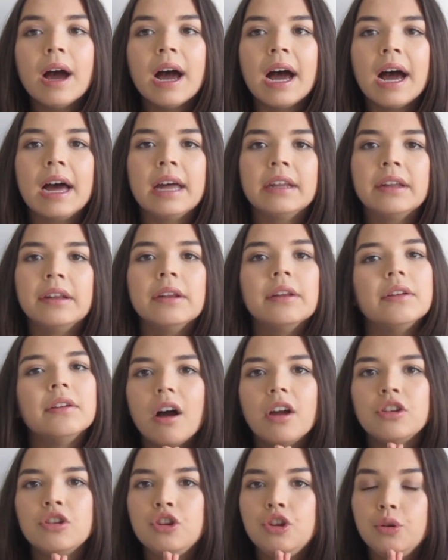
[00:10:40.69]
and
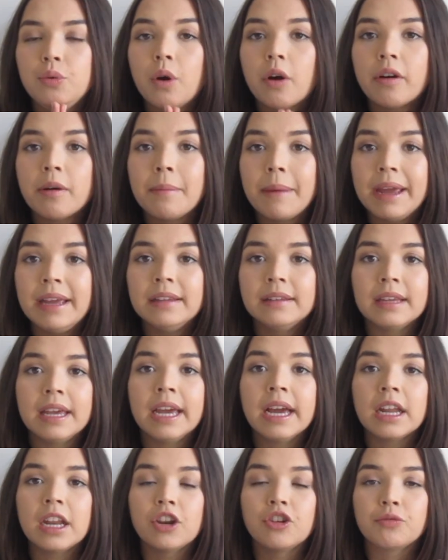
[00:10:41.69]
you are amazing,
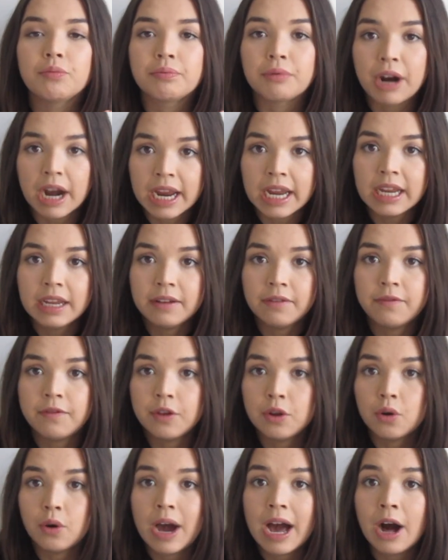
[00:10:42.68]
and I just pray for
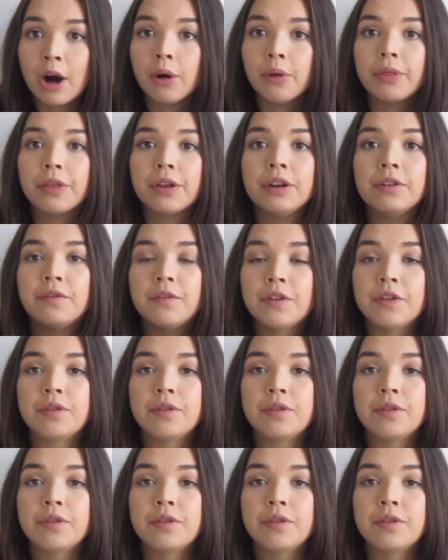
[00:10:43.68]
your health and for